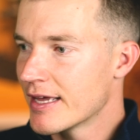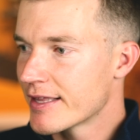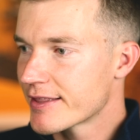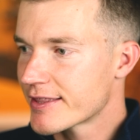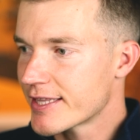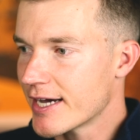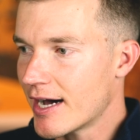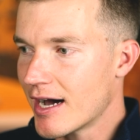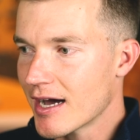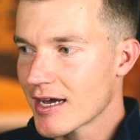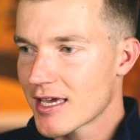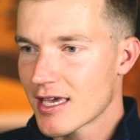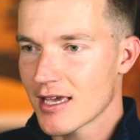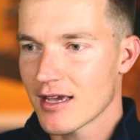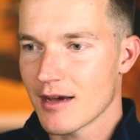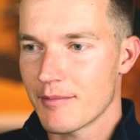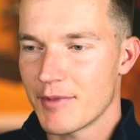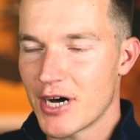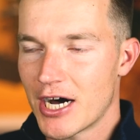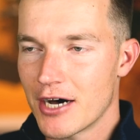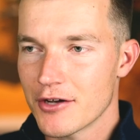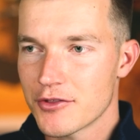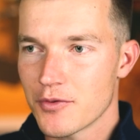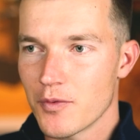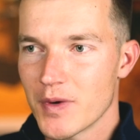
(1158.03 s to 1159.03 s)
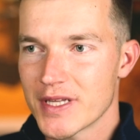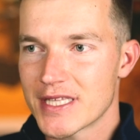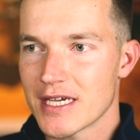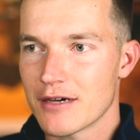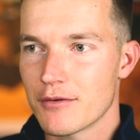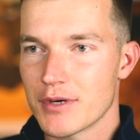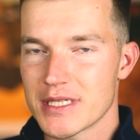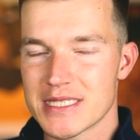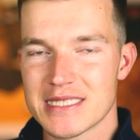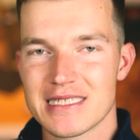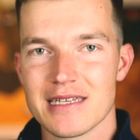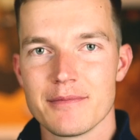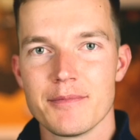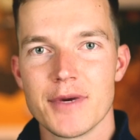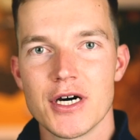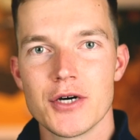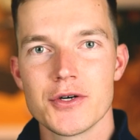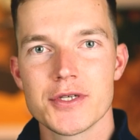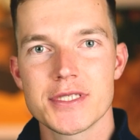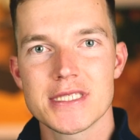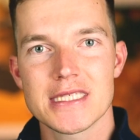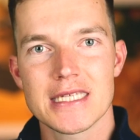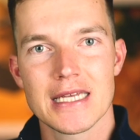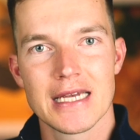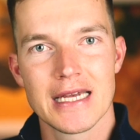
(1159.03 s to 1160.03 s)
talking about what I was the
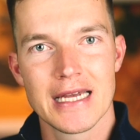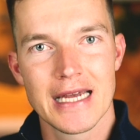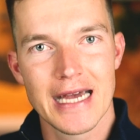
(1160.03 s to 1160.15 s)
most